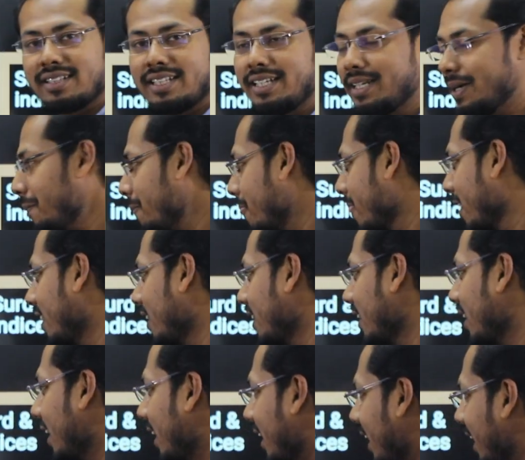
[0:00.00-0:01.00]
theorem.
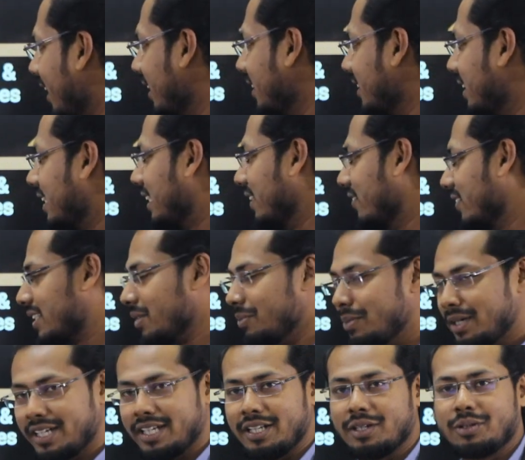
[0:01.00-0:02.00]
And
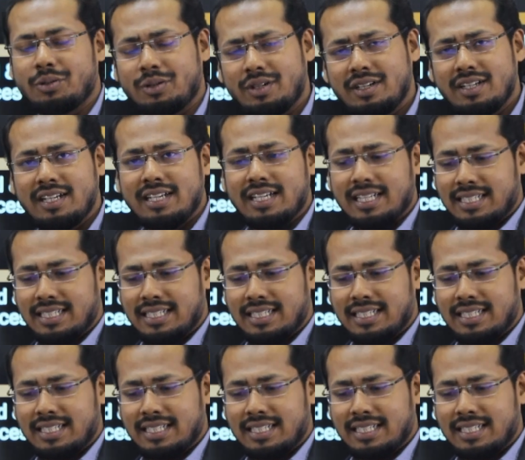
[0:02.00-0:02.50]
divisibility rule.